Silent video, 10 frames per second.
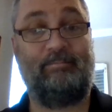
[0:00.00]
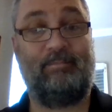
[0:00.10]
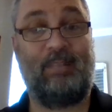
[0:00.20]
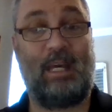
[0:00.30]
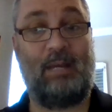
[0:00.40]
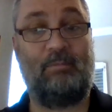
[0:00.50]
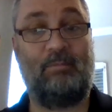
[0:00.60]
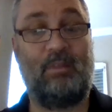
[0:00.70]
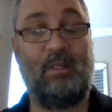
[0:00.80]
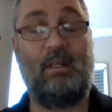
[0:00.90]
Okay?
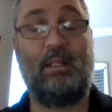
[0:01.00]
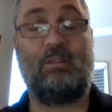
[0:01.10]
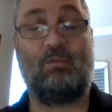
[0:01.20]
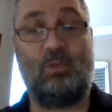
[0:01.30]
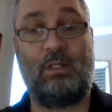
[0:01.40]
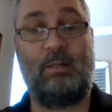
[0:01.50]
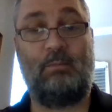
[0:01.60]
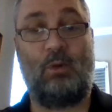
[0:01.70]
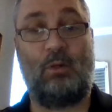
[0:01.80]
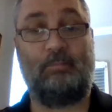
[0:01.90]
That's really
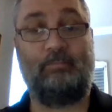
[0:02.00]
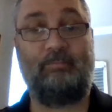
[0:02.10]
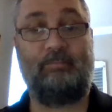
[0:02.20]
important.